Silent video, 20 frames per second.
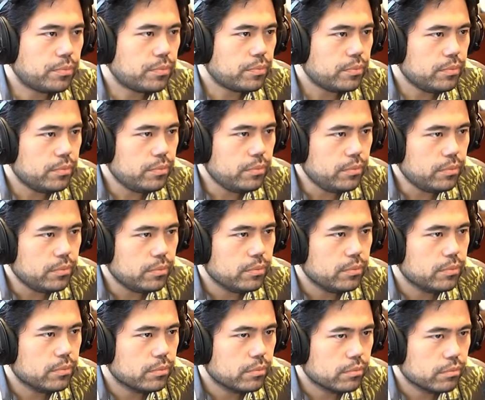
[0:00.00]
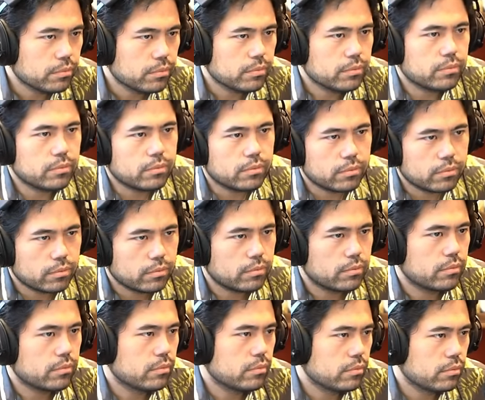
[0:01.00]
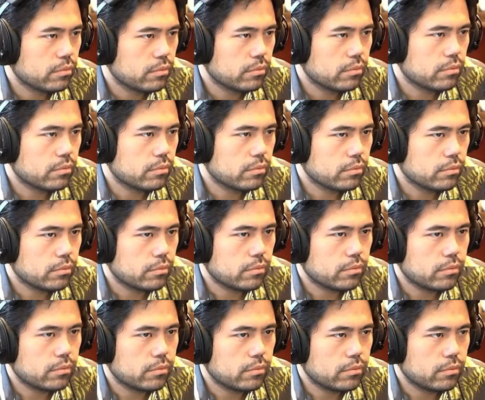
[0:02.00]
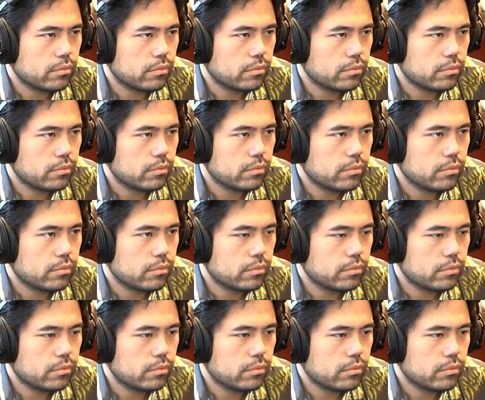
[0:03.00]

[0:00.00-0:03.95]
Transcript: [no speech]